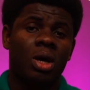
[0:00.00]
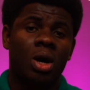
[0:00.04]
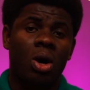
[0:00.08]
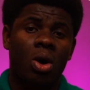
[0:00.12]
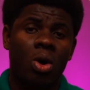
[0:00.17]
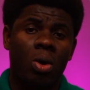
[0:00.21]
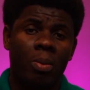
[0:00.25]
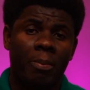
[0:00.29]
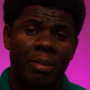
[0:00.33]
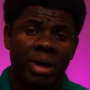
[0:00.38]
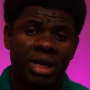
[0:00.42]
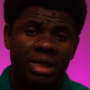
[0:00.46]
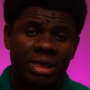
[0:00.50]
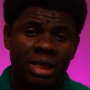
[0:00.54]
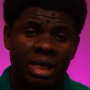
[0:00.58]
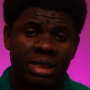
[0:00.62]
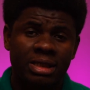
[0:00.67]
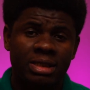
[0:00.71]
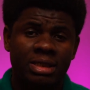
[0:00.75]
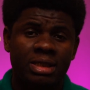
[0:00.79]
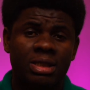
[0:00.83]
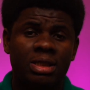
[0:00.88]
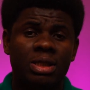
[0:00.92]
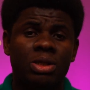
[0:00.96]
Or better
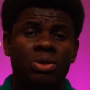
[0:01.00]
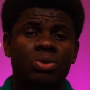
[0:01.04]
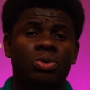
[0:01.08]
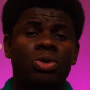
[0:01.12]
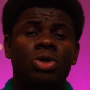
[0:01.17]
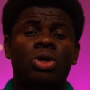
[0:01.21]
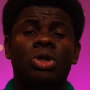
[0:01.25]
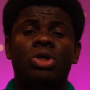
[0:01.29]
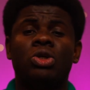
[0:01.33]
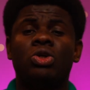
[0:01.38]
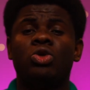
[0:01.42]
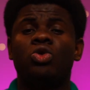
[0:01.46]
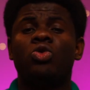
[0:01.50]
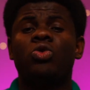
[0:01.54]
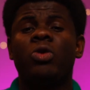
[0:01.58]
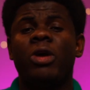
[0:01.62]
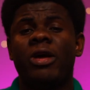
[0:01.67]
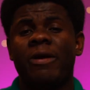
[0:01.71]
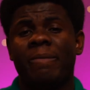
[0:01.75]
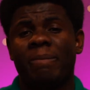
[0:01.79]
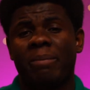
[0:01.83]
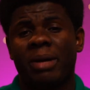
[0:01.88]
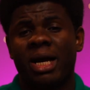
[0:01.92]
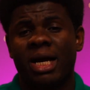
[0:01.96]
still, do
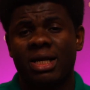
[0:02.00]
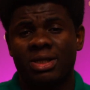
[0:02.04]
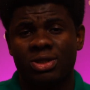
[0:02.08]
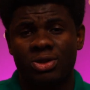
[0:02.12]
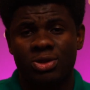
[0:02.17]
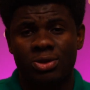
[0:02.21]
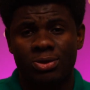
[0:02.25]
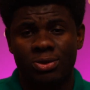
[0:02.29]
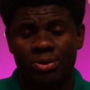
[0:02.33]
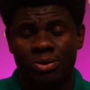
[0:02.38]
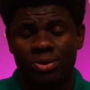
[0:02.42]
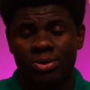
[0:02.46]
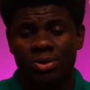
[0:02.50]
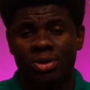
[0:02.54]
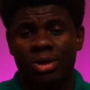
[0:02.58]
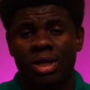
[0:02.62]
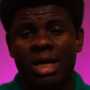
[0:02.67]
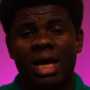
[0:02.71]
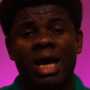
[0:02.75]
a part 2